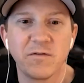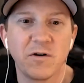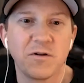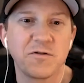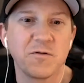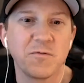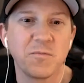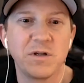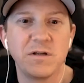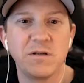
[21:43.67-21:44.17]
I've
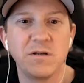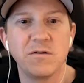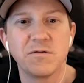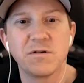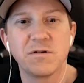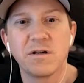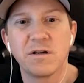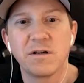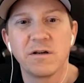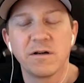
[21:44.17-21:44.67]
also been
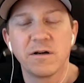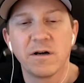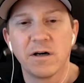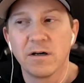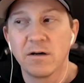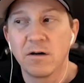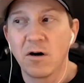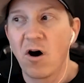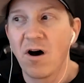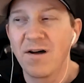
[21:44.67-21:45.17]
using
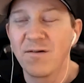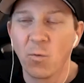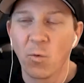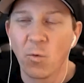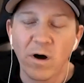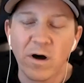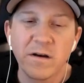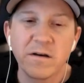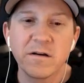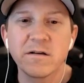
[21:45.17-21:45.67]

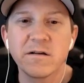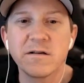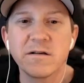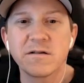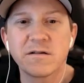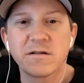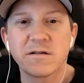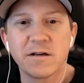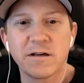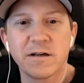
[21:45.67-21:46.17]
On1
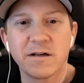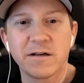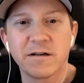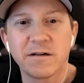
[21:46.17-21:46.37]
is